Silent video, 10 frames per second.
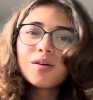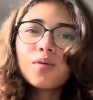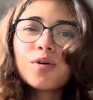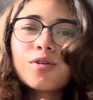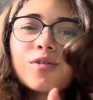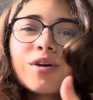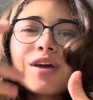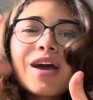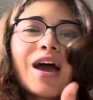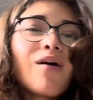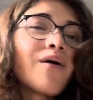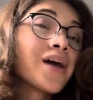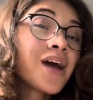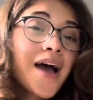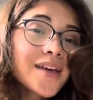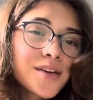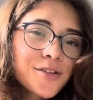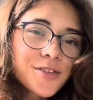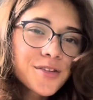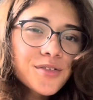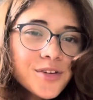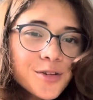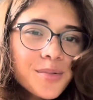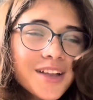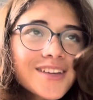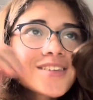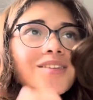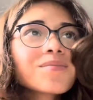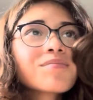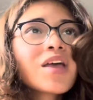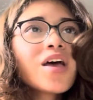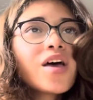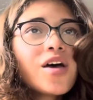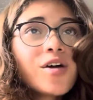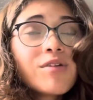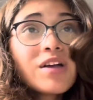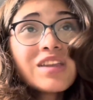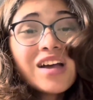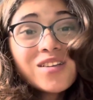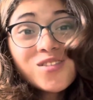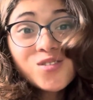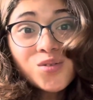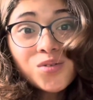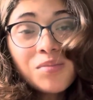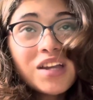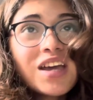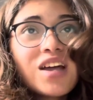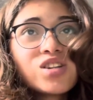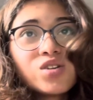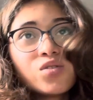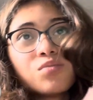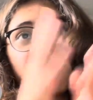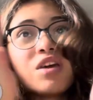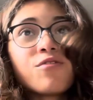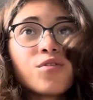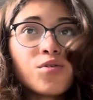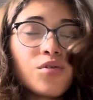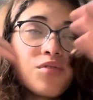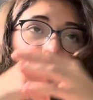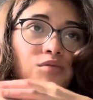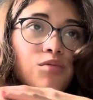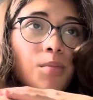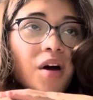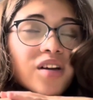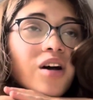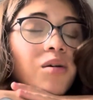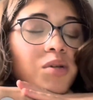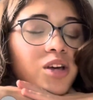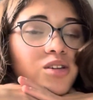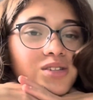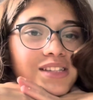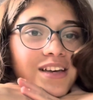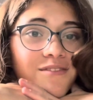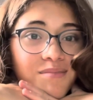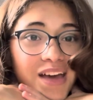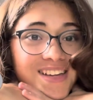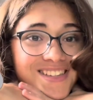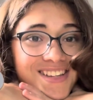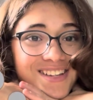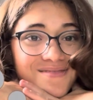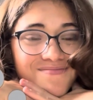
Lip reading: wondering how I got here in the first place. Around 9 years old, my dad showed me a photo of a robotic arm in a UCF magazine.